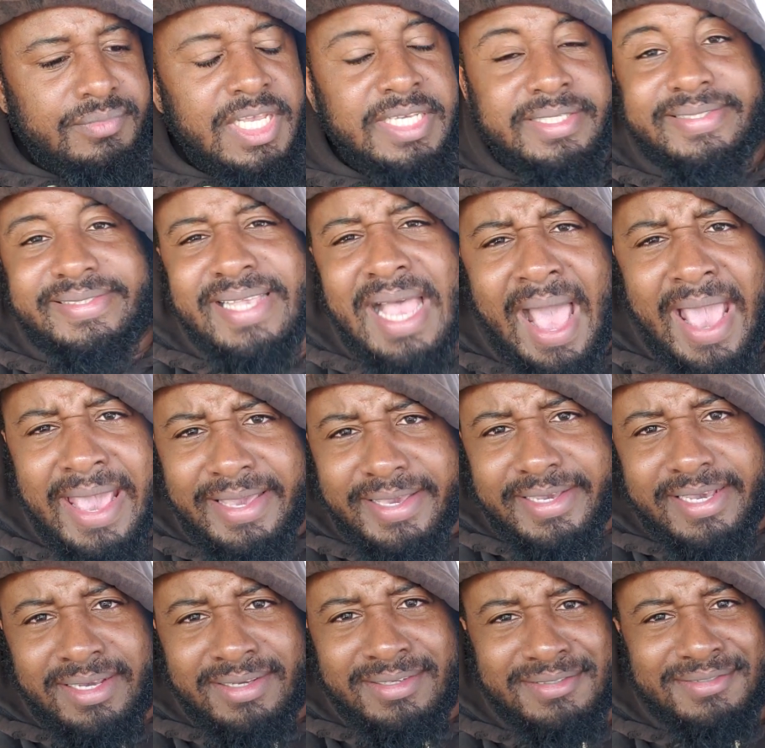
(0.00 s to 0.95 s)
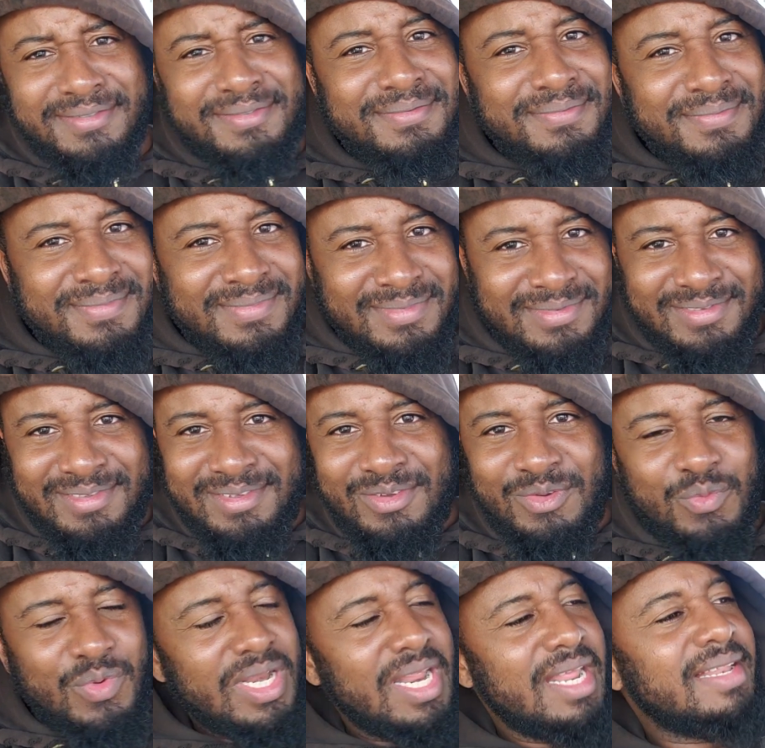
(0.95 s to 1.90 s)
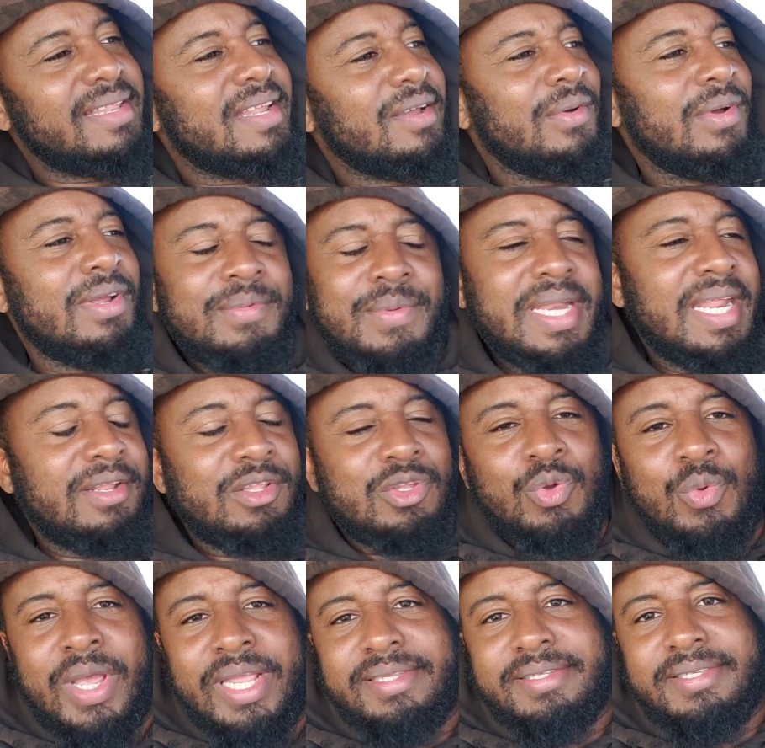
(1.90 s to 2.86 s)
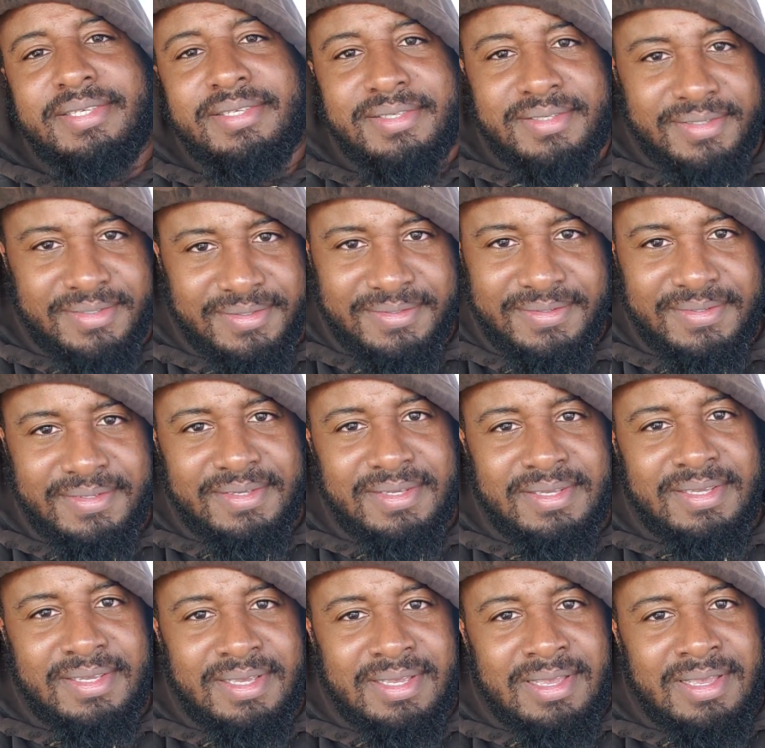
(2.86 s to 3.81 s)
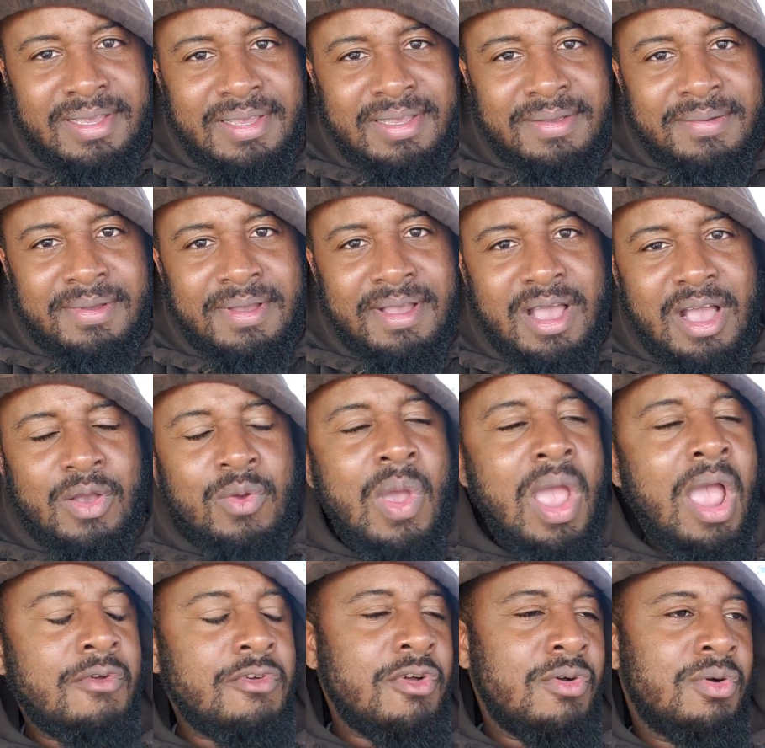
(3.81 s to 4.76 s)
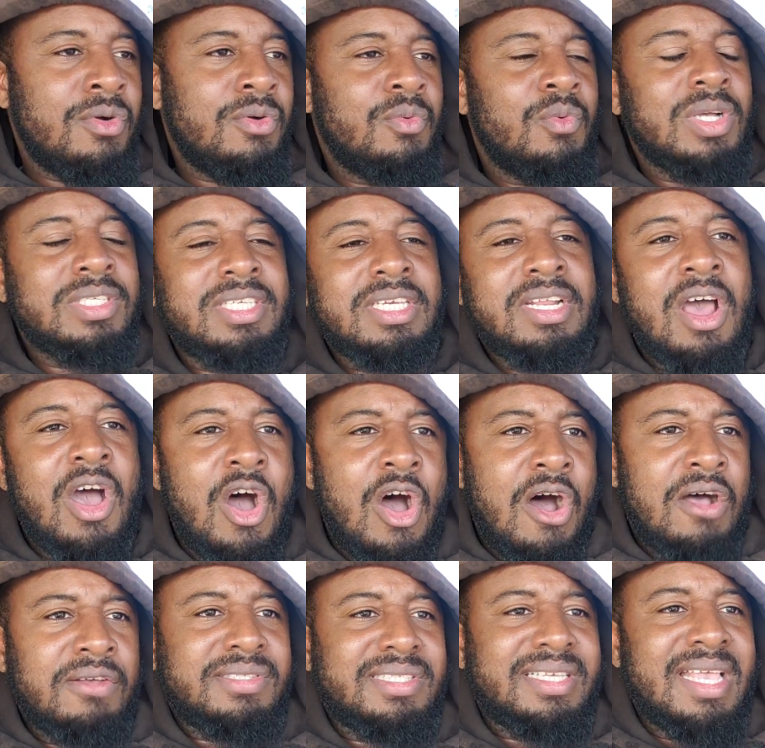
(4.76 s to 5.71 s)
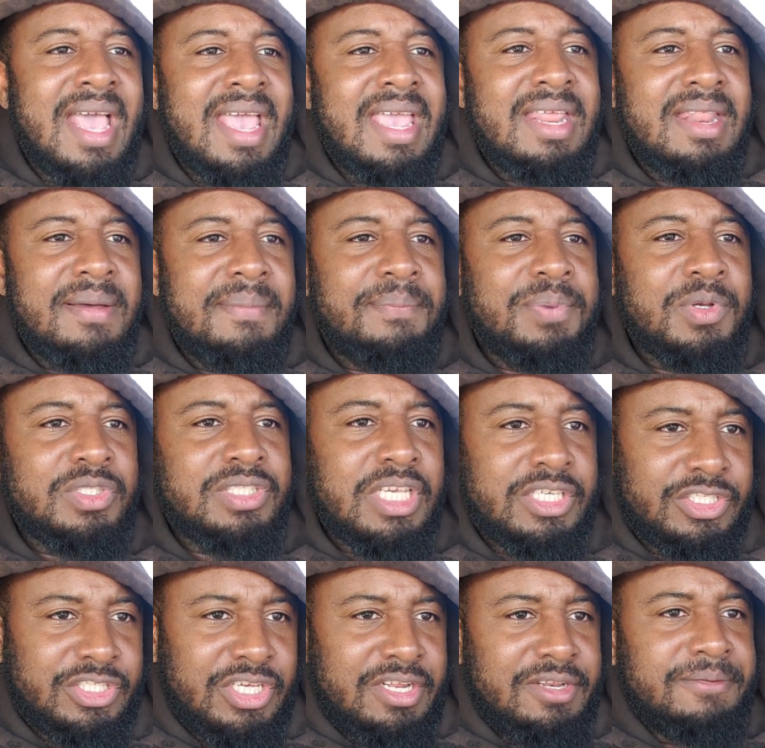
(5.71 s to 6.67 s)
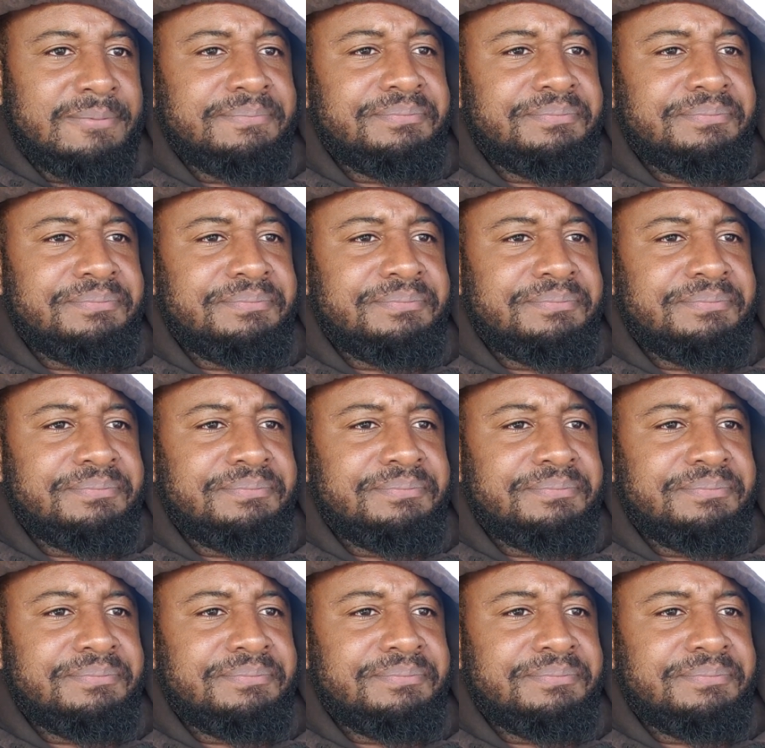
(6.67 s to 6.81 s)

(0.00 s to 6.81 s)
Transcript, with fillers: Psych! We didn't do it, we didn't do it. Aguero was in an offside position.